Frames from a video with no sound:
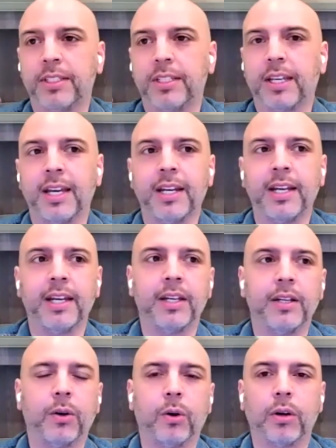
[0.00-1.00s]
they get
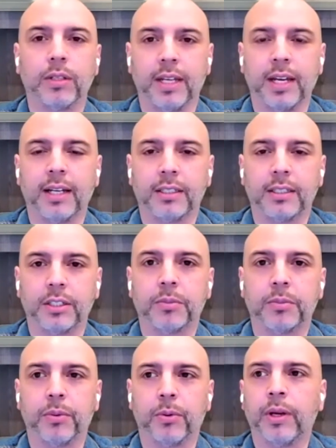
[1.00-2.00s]
it, or to your
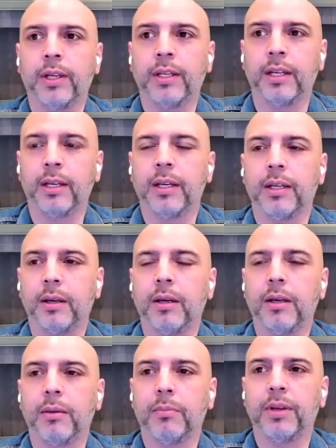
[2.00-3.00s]
point,
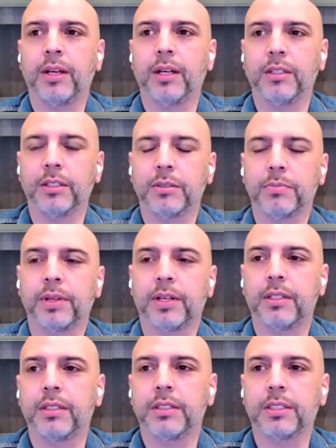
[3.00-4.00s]
it becomes,
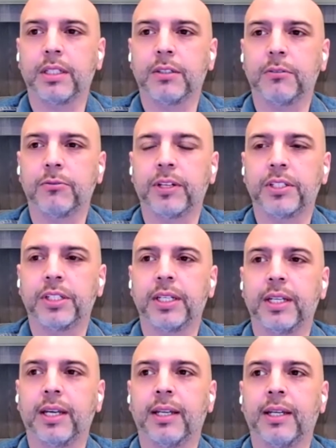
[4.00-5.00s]
there's a little friction,
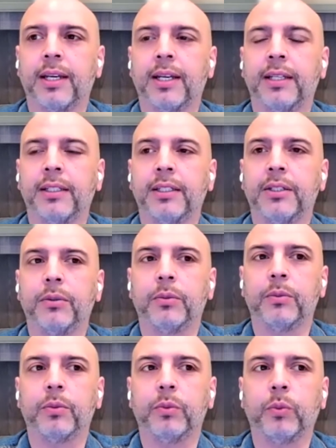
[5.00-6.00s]
and
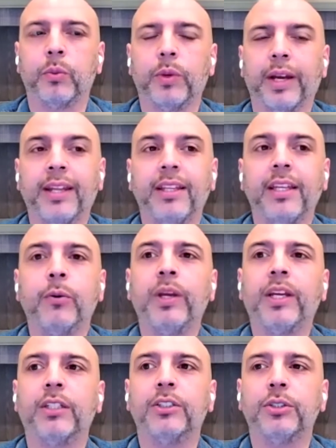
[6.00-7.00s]
anything we
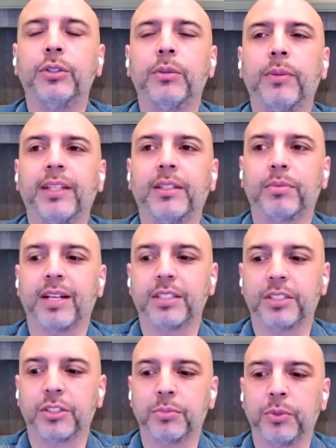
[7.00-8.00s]
can do to make the
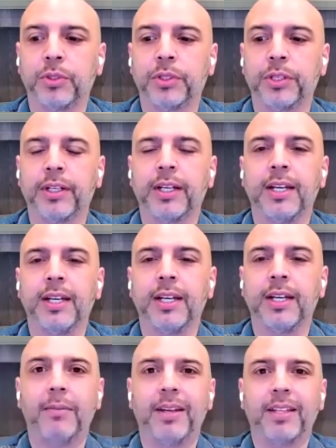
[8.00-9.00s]
process smoother
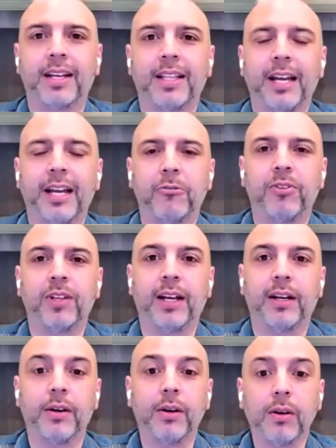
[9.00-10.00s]
and make the client feel like,
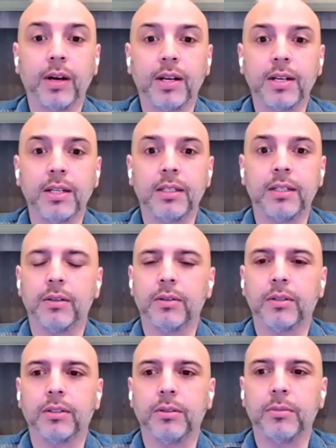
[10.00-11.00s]
oh, I didn't, you
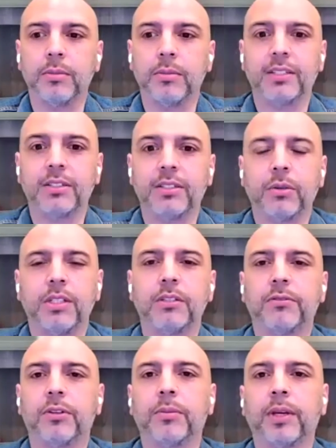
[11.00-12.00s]
made that so easy
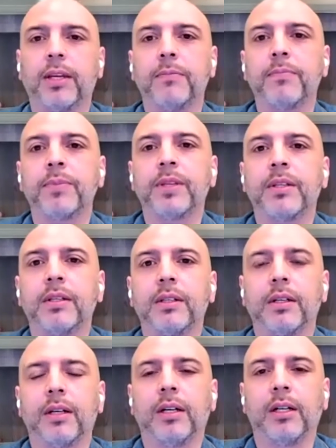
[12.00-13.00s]
for
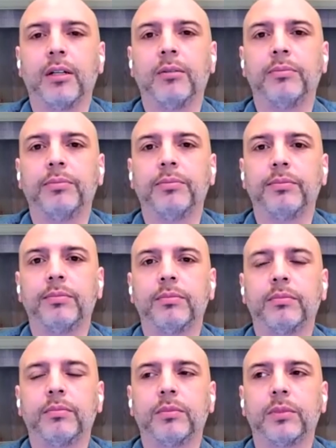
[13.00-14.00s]
me.
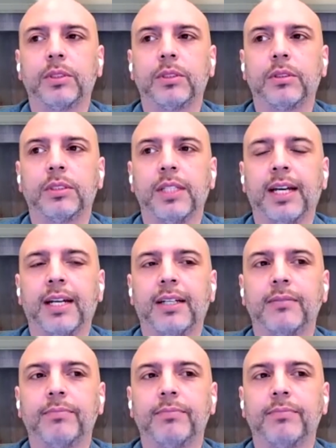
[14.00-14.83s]
Yeah.